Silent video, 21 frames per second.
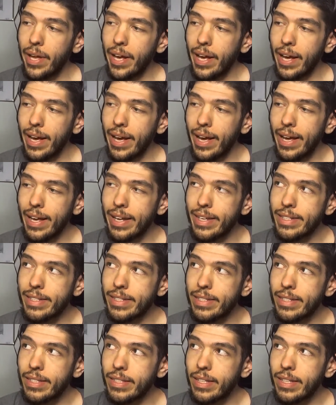
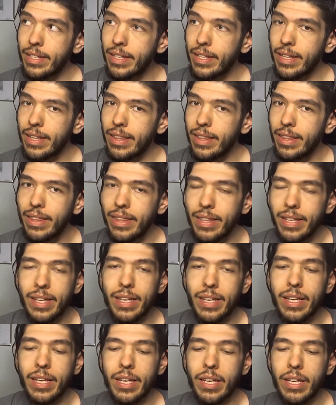And
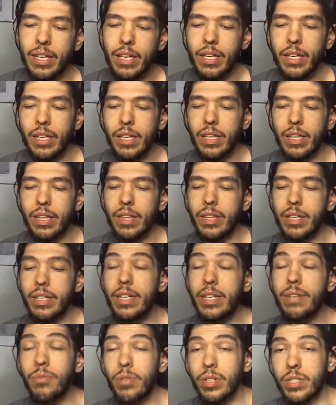the
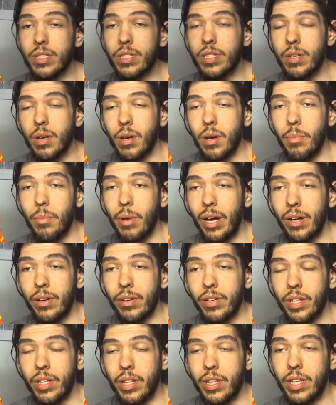difference
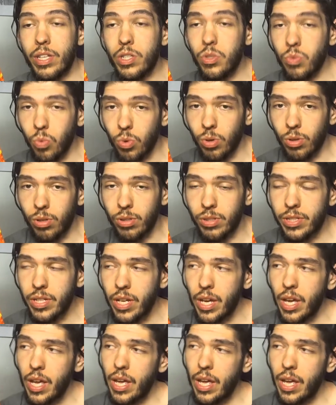about this world